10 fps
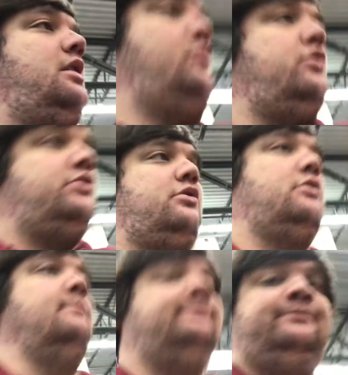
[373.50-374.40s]
cameras
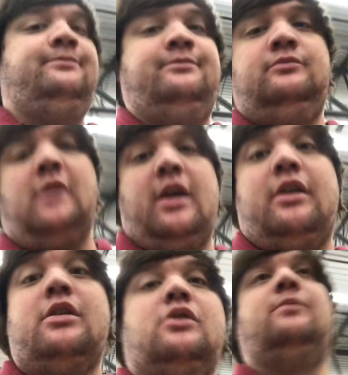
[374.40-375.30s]
are, I
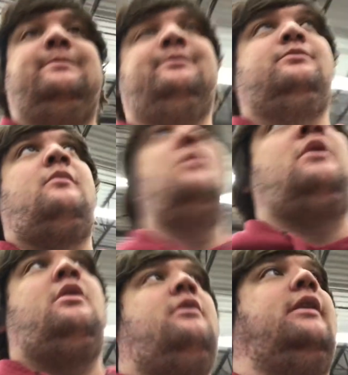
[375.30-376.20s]
don't know,
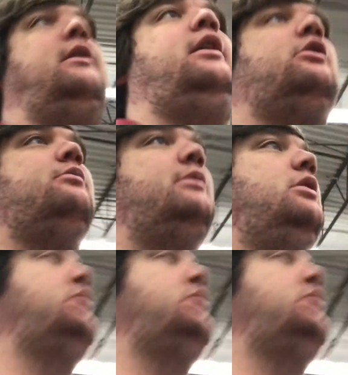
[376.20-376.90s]
like $900,